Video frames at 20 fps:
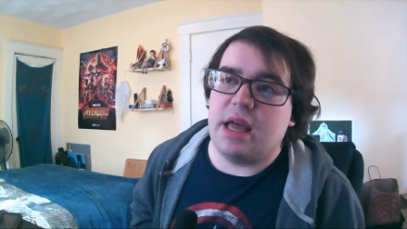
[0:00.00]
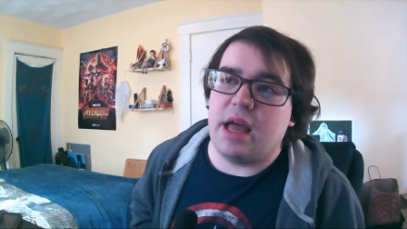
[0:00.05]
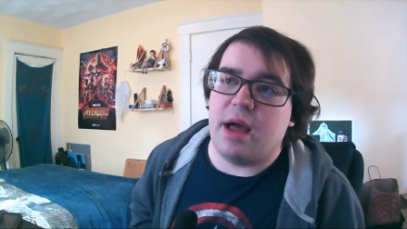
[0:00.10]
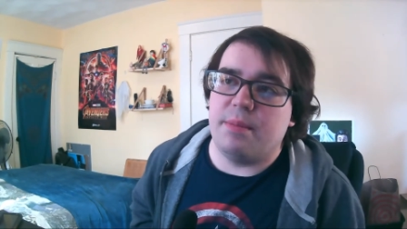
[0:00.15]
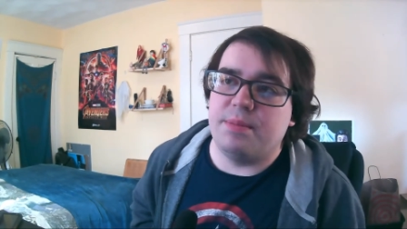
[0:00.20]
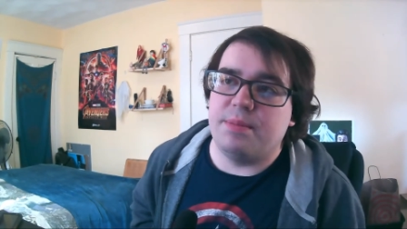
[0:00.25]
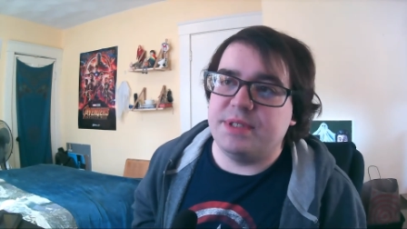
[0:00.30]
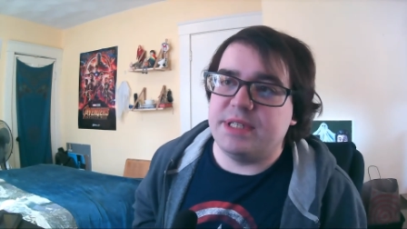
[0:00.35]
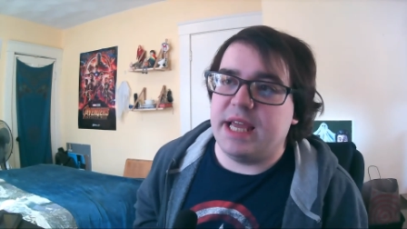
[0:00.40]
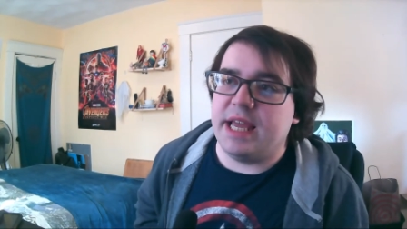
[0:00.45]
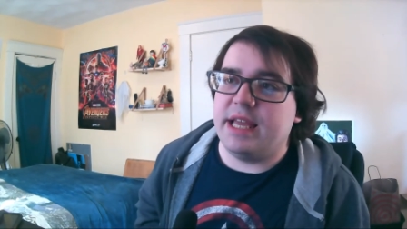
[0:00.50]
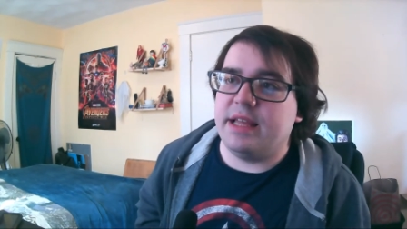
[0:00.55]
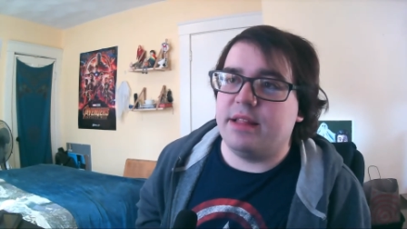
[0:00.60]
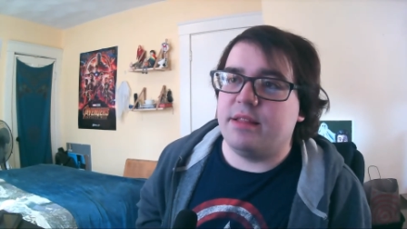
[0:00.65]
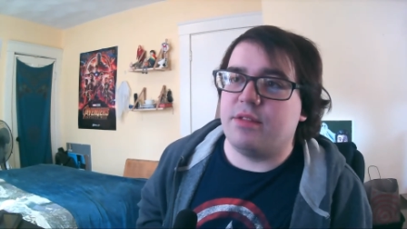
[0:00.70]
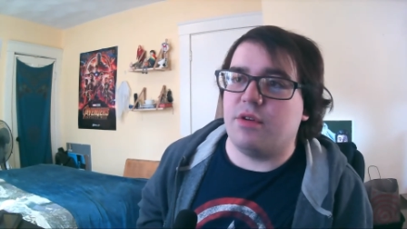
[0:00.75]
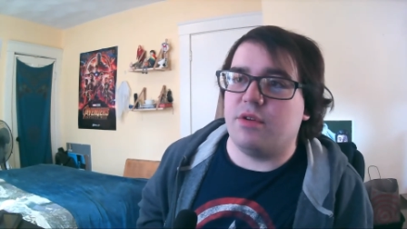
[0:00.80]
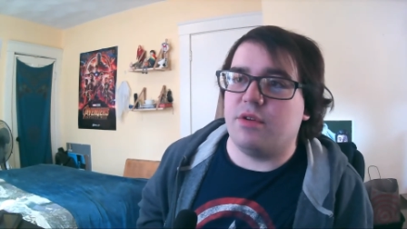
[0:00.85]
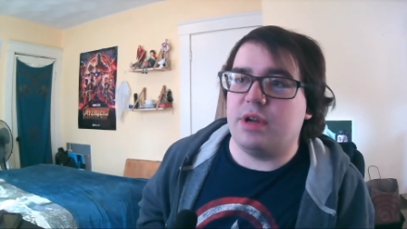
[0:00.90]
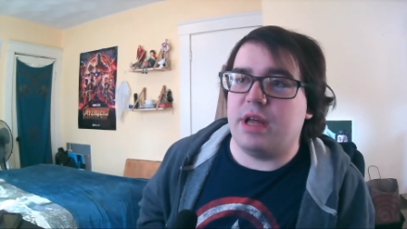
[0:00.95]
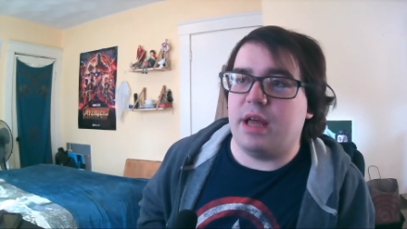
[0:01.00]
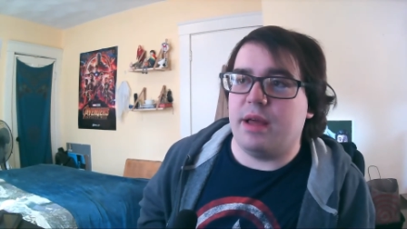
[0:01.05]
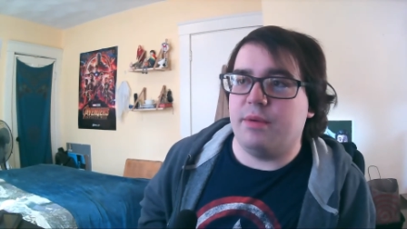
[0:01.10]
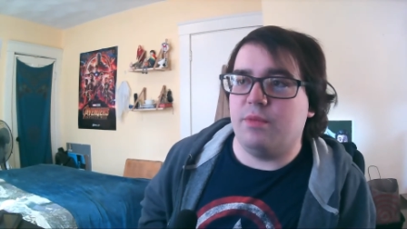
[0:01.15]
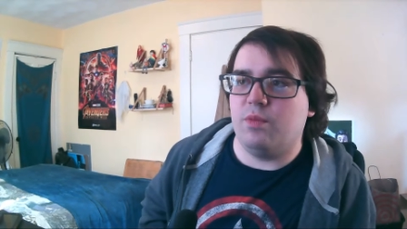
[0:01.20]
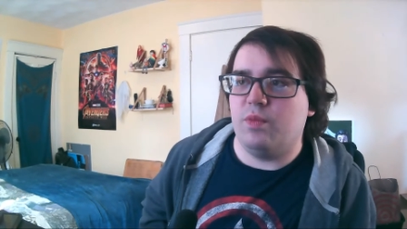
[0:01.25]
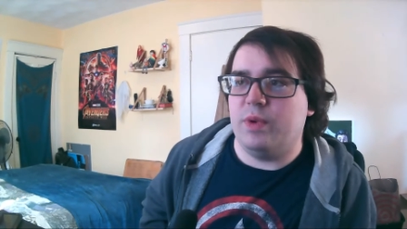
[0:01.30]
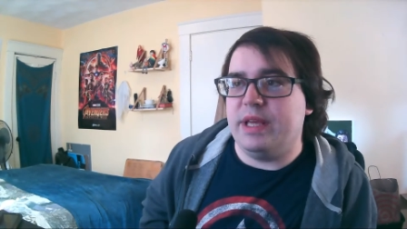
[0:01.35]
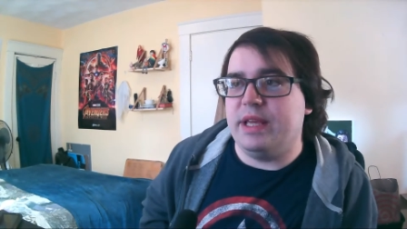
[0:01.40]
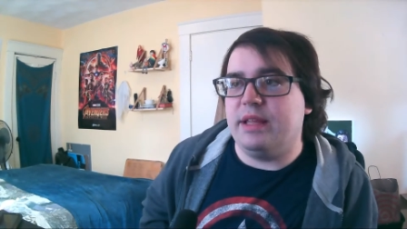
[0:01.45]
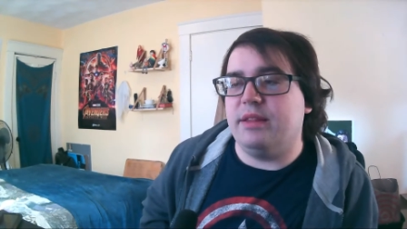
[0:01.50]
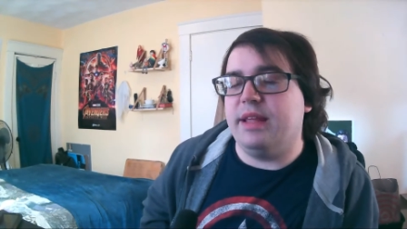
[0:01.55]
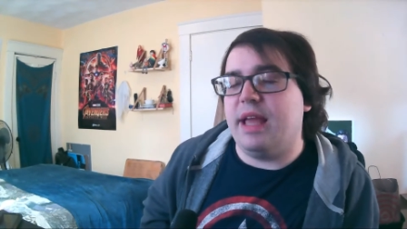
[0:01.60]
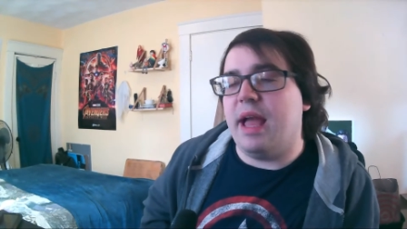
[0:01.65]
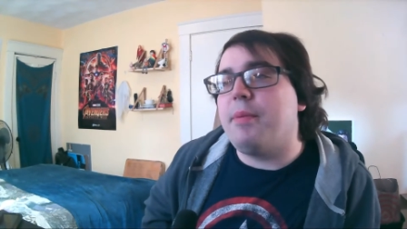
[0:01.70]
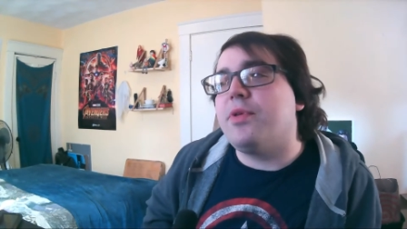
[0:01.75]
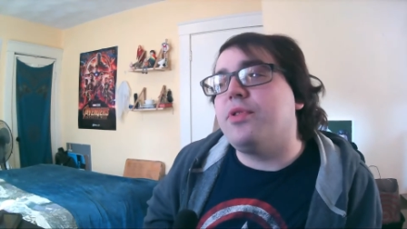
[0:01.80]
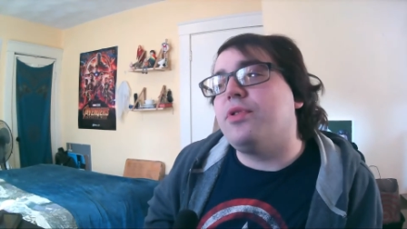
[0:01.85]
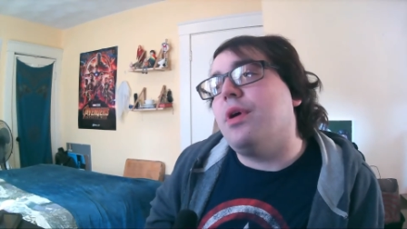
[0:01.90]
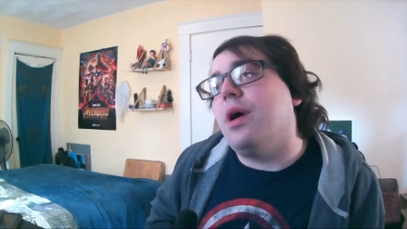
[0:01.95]
updates or uh, weekly
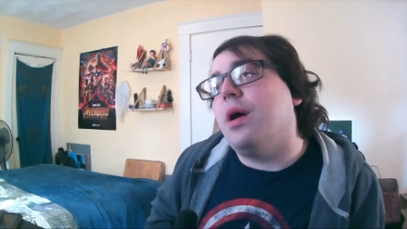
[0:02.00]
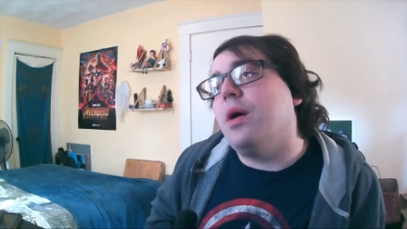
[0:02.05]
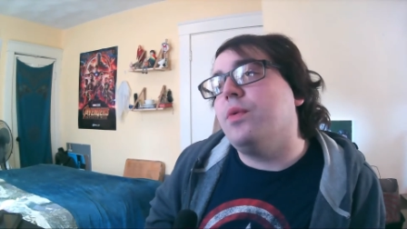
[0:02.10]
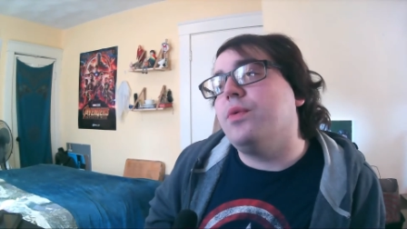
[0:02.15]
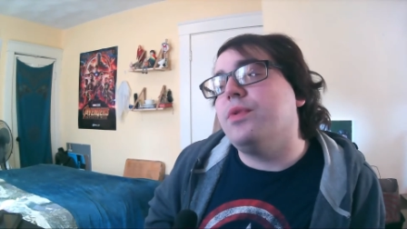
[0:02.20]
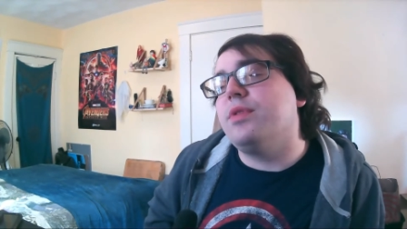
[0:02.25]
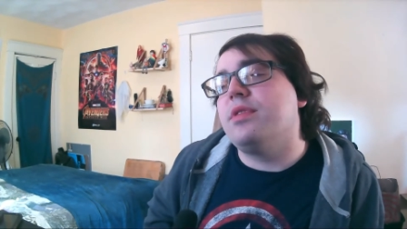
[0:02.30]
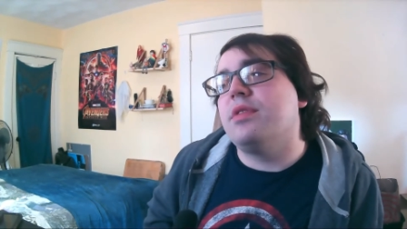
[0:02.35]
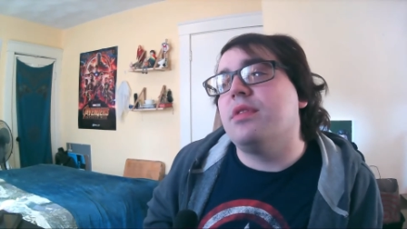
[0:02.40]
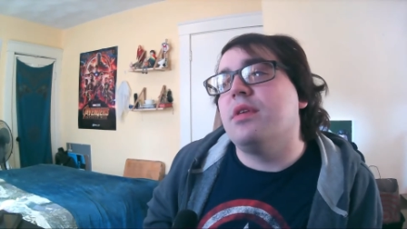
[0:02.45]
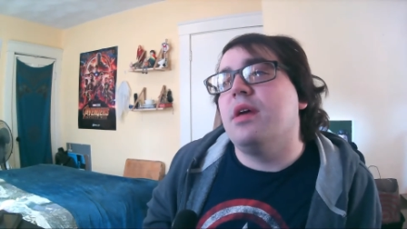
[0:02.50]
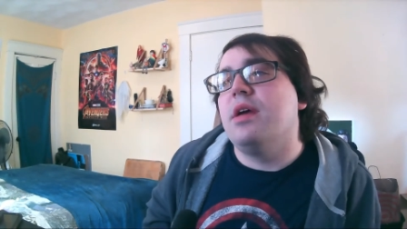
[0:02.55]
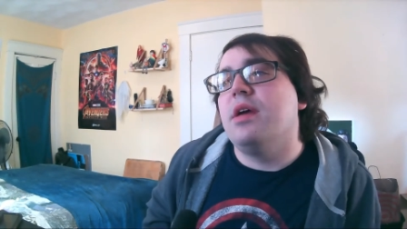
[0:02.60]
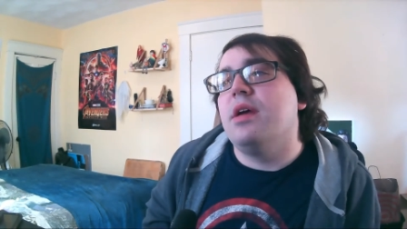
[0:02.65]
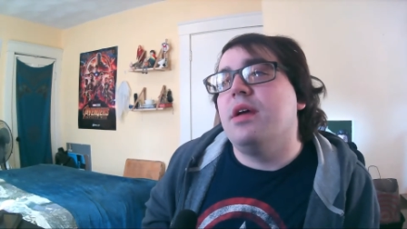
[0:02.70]
episodes.